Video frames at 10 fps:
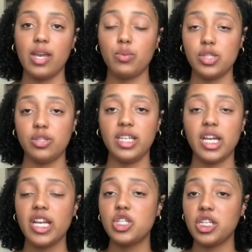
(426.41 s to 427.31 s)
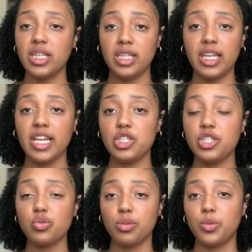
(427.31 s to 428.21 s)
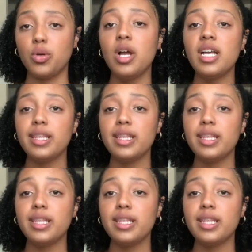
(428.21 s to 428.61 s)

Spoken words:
we do the EKG and the EKG is normal.